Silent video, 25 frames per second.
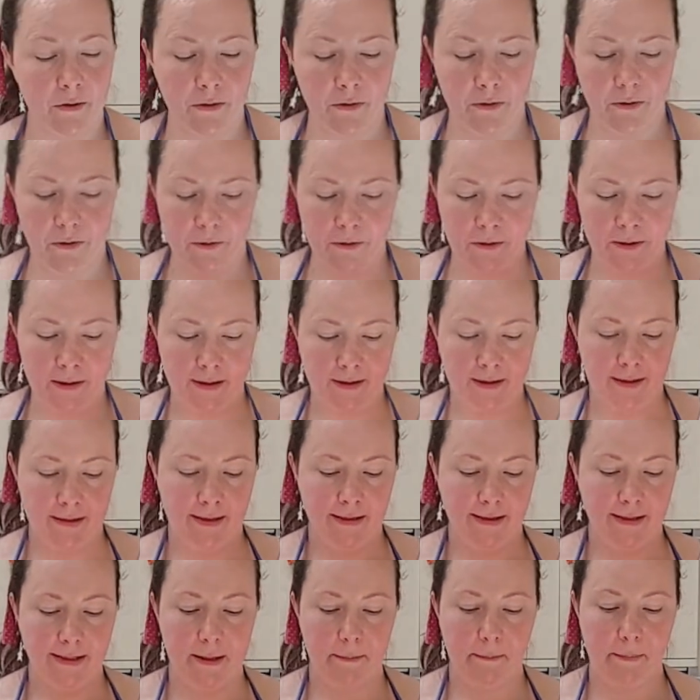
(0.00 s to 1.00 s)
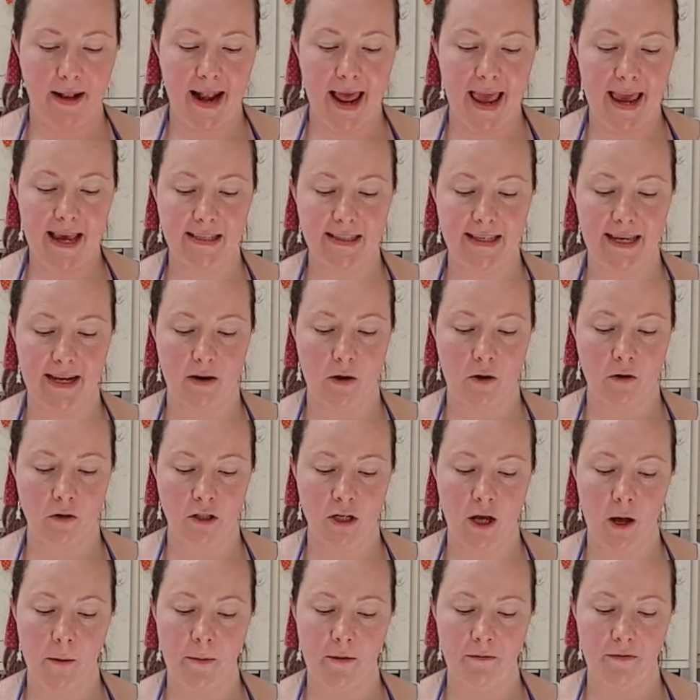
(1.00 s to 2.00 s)
cool, to place it on
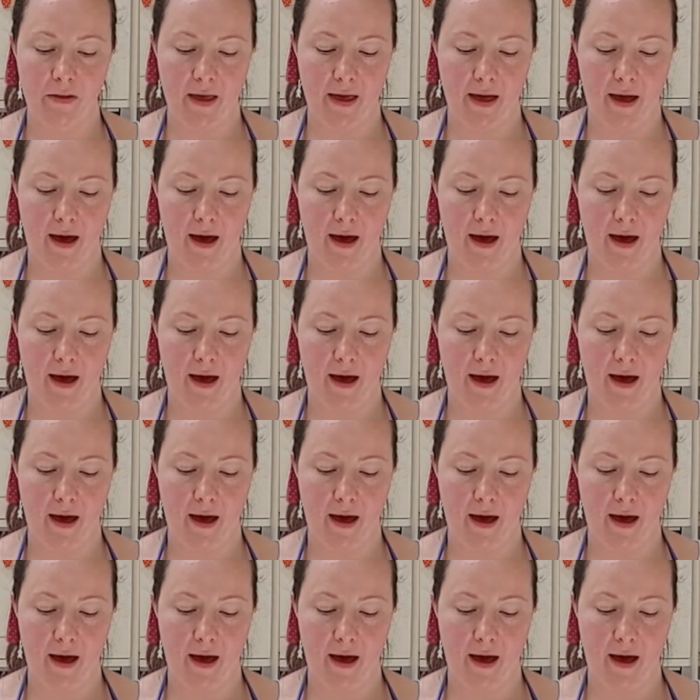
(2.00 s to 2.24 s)
top of the